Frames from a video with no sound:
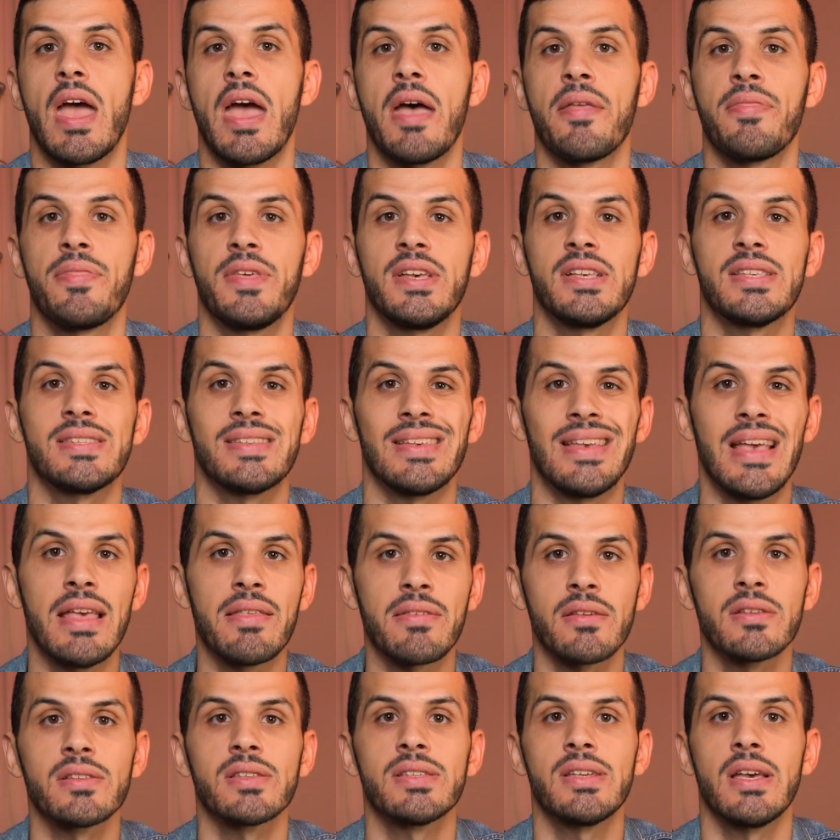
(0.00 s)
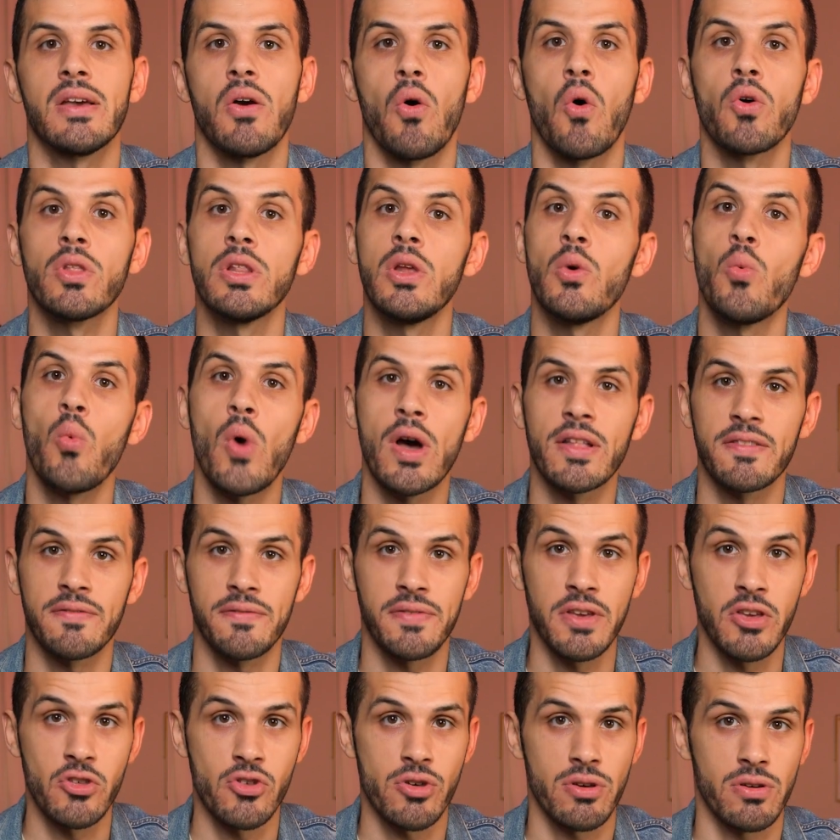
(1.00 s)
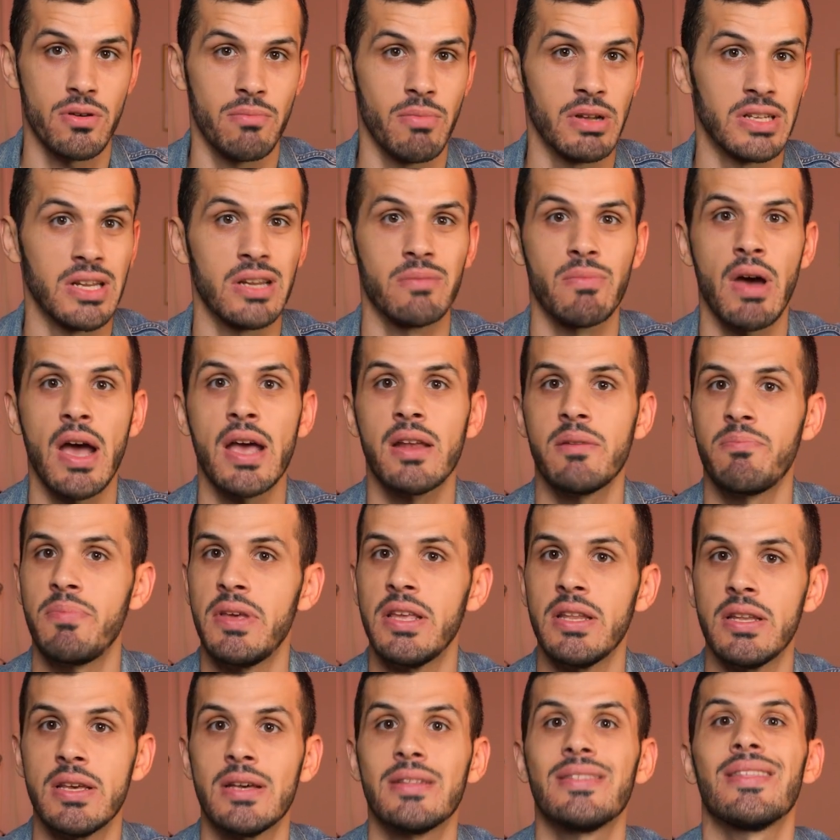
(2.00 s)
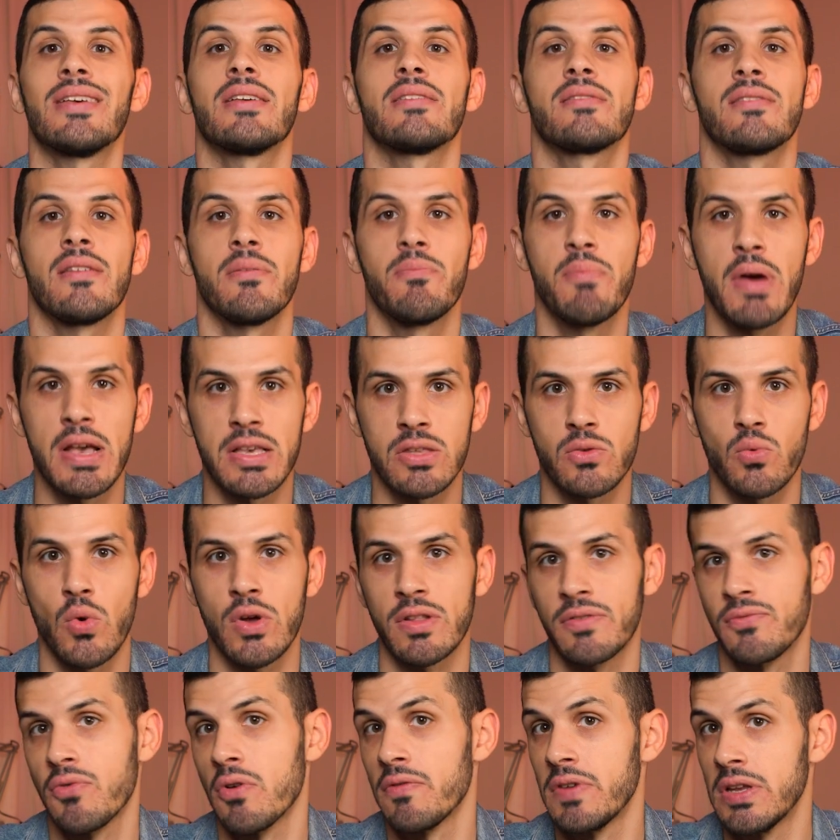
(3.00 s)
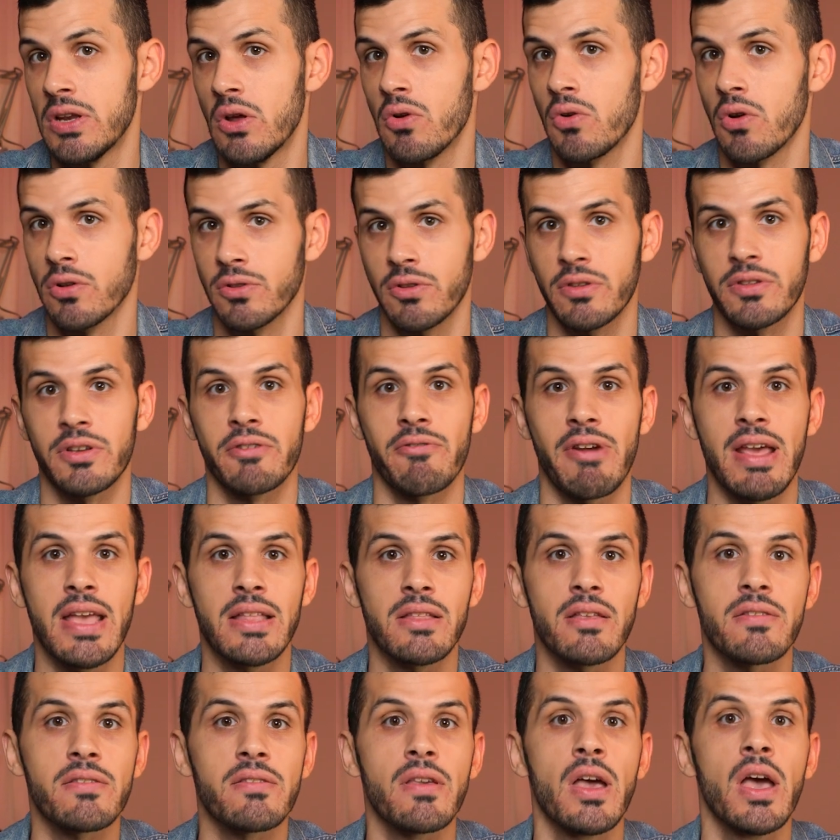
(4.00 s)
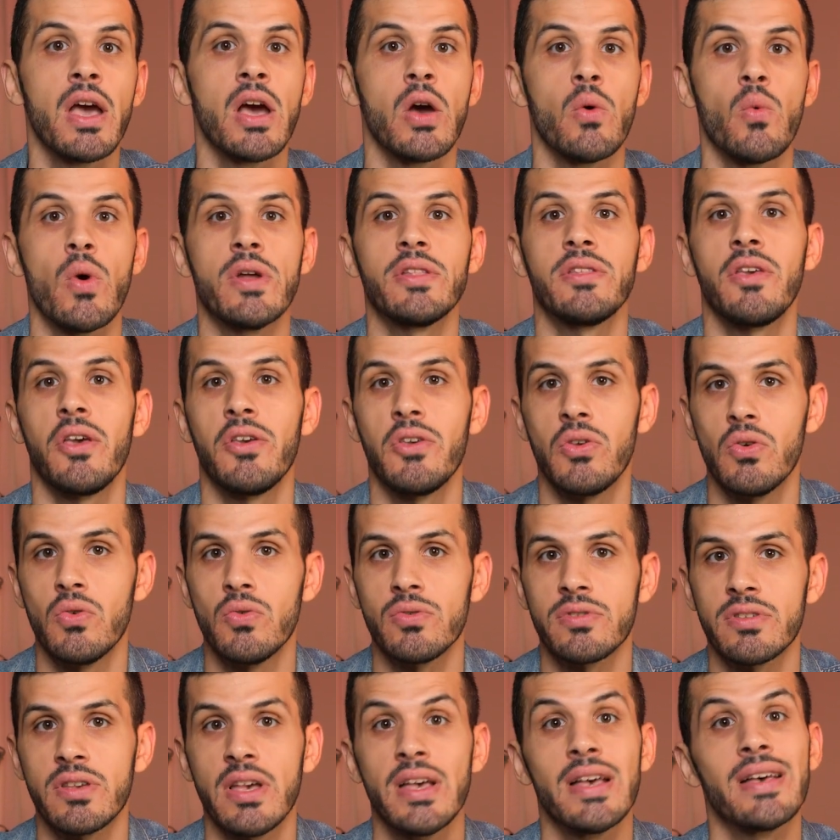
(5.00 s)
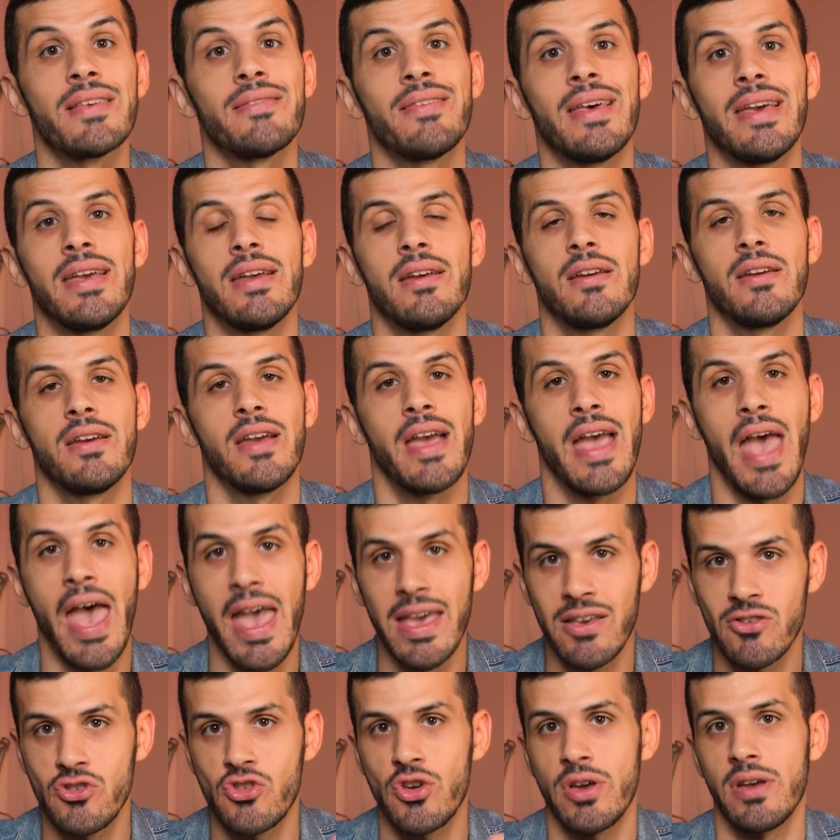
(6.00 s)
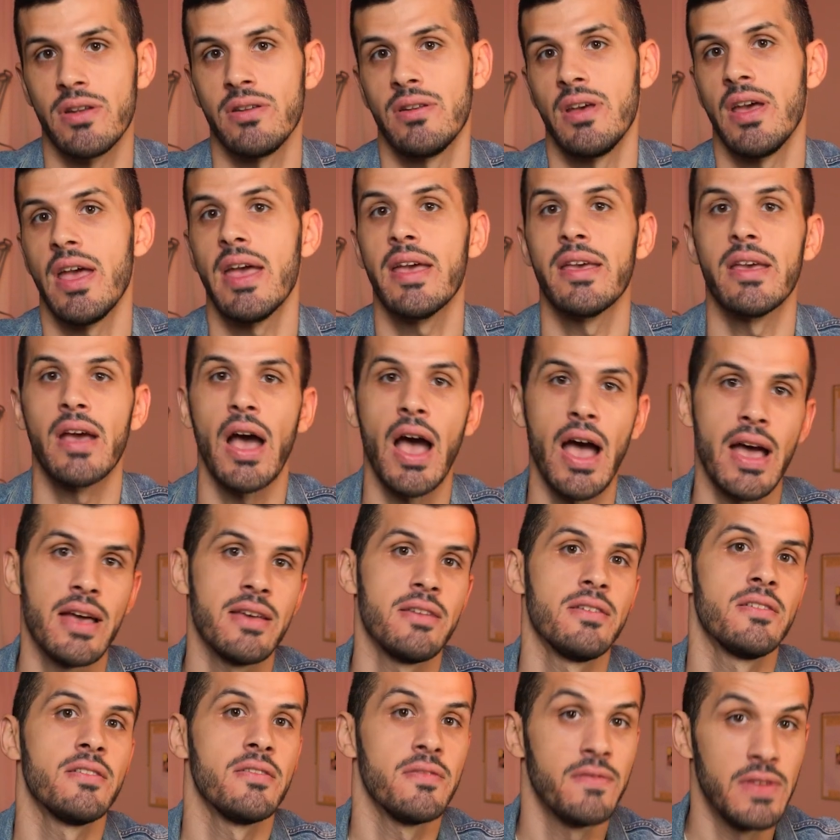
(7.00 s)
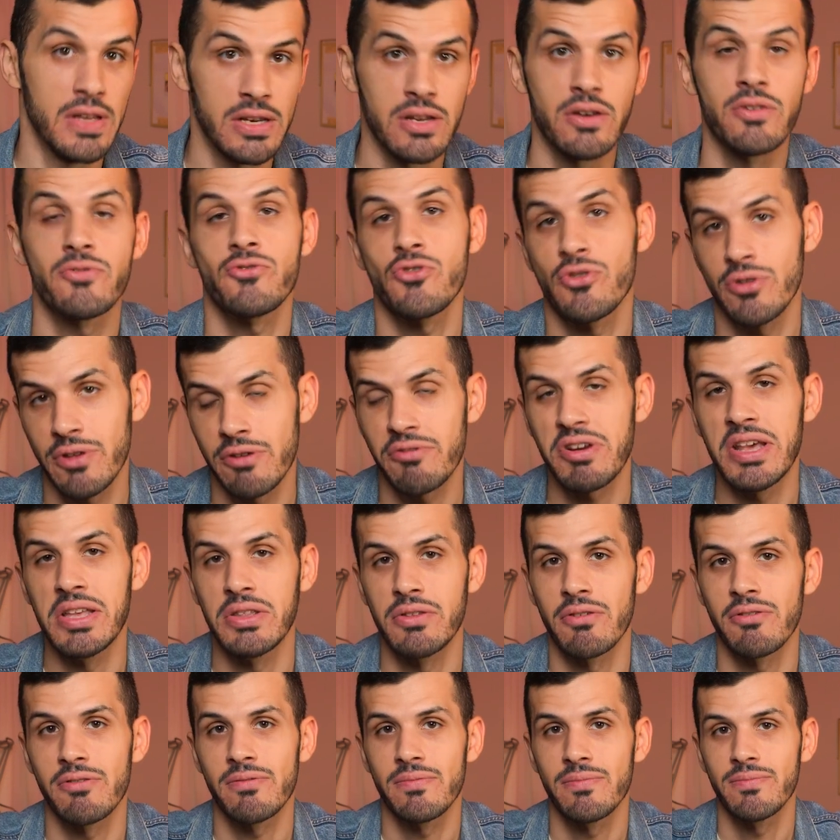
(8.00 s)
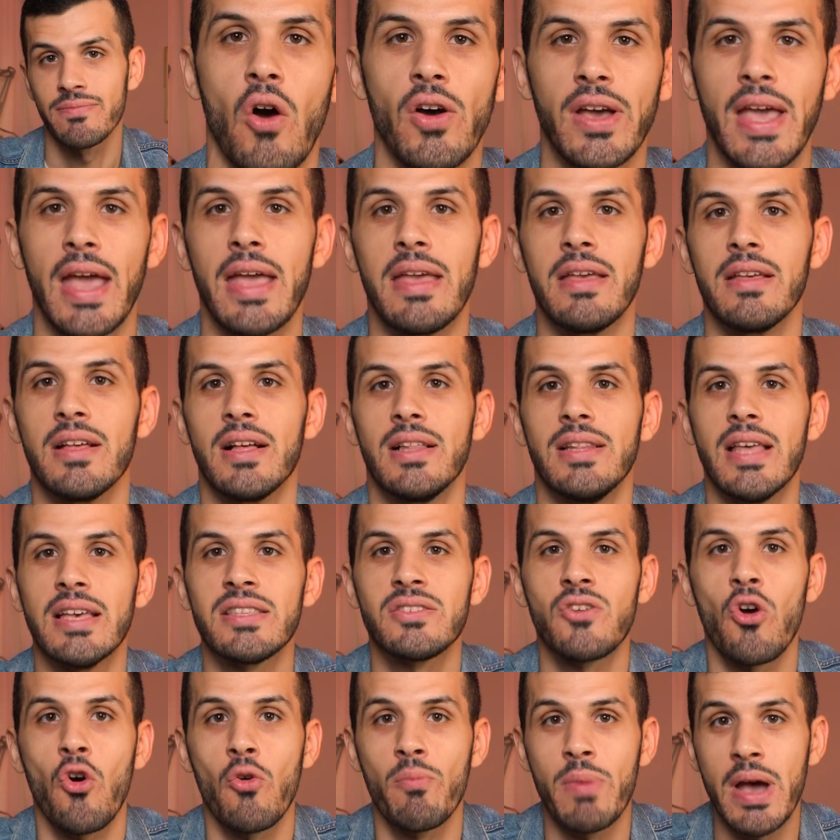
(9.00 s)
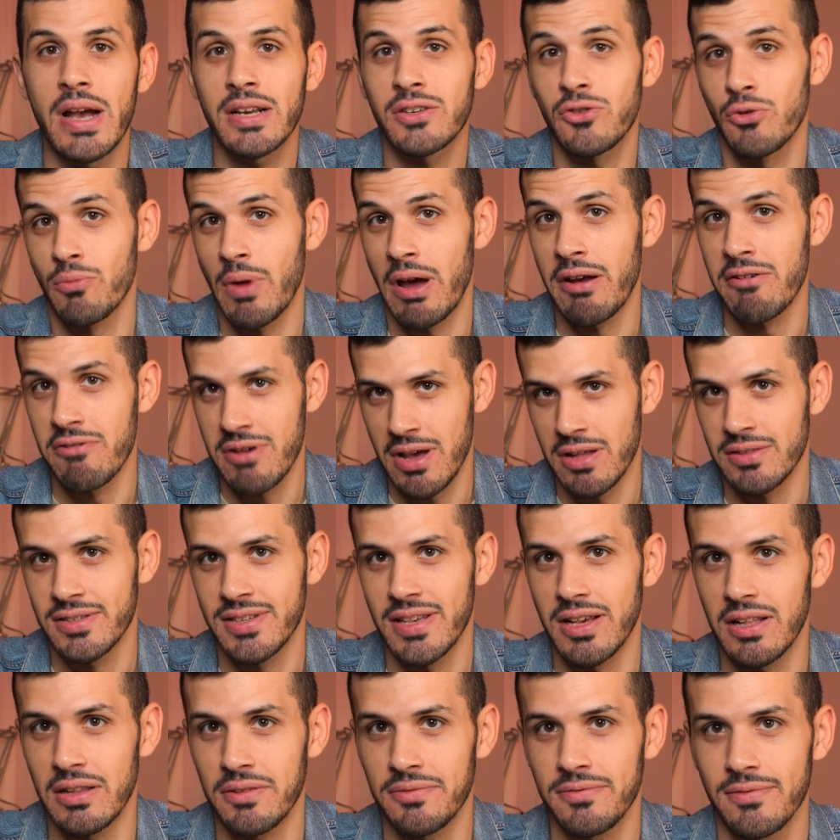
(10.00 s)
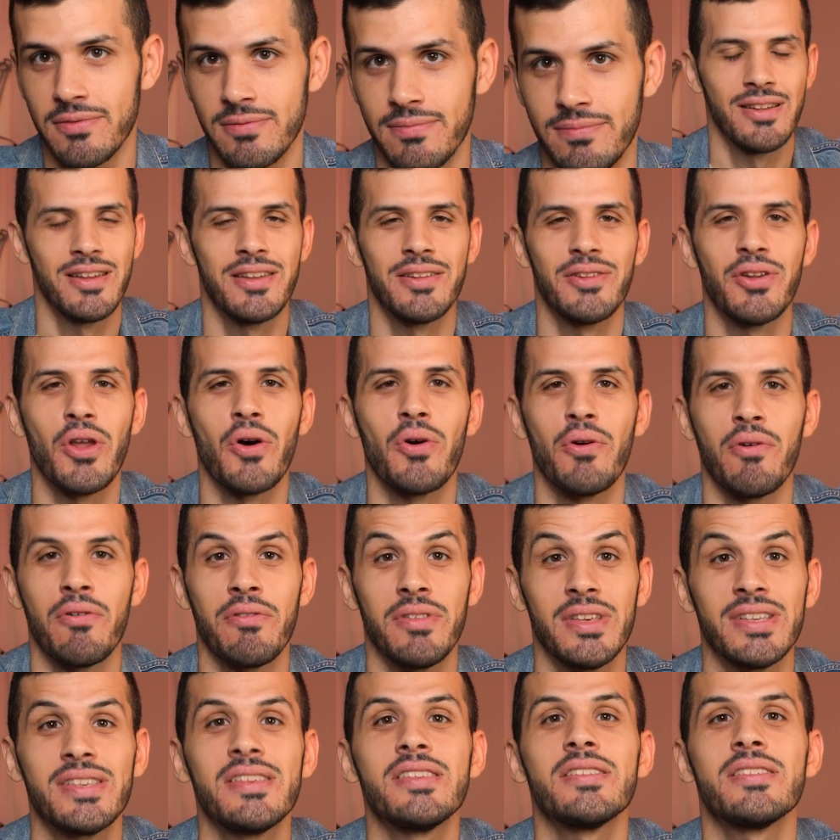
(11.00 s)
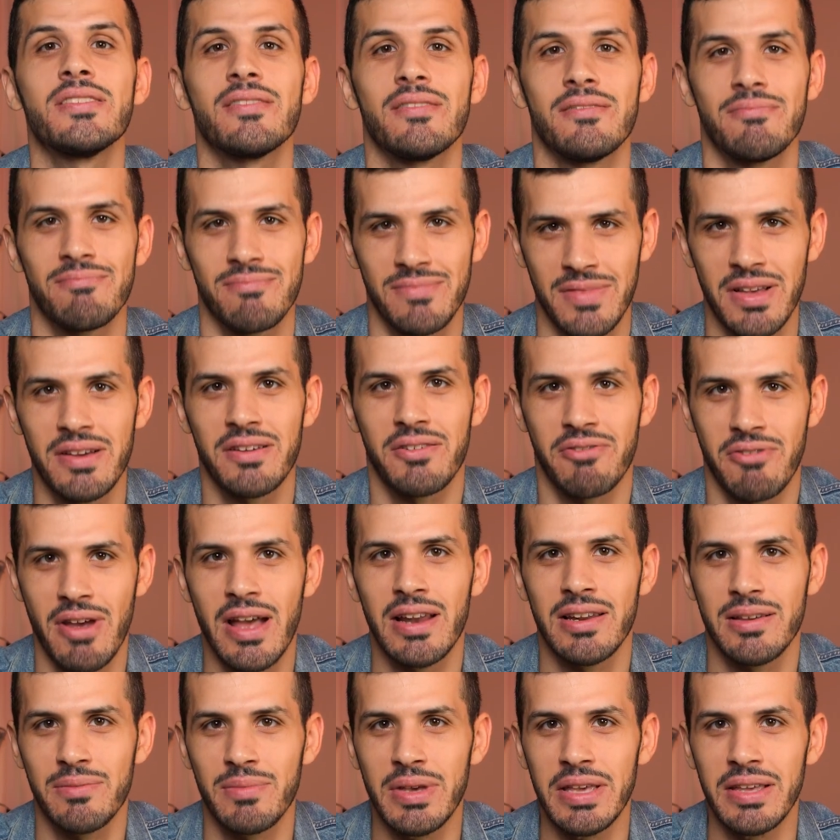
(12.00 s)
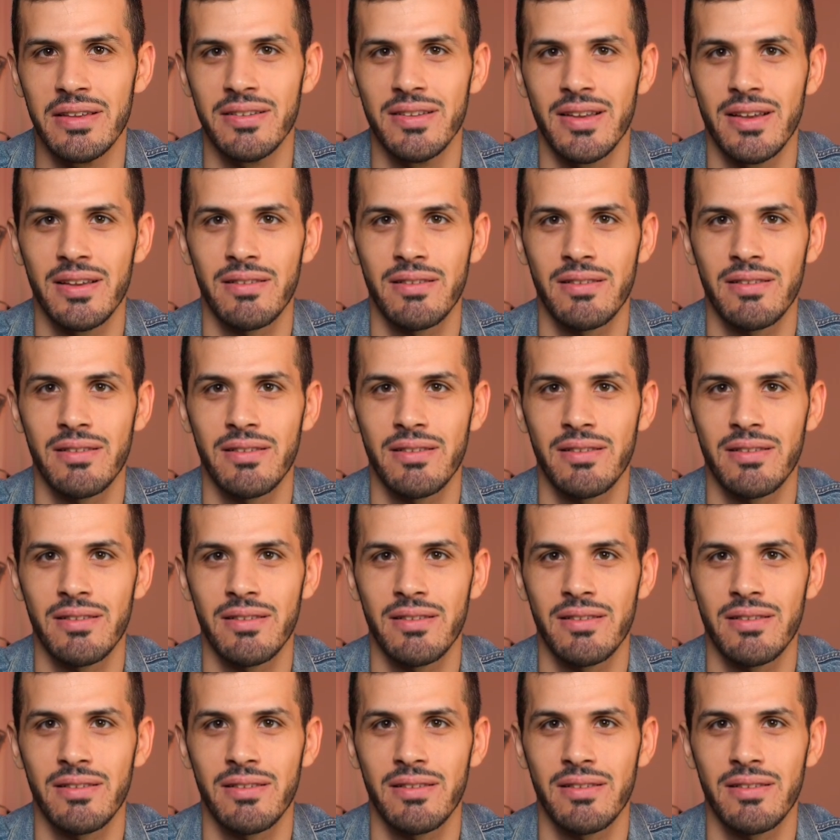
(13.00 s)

And this isn't the only one feature, but in my opinion the best one for video content creators when you use the HEYGEN AI video generator. Okay, let's go back to my real self. No, this is really me.